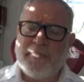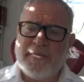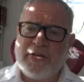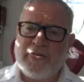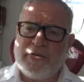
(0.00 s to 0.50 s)

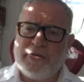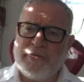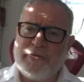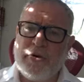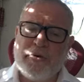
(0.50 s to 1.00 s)
teachings
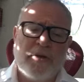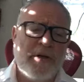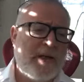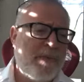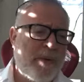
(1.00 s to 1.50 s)
of Torah
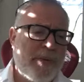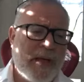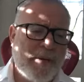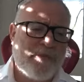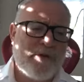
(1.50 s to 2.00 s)
and where we
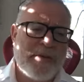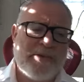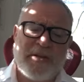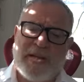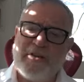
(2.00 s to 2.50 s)
come from
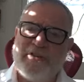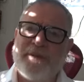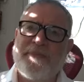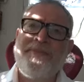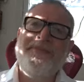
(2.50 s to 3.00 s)
as a
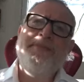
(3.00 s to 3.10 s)
nation.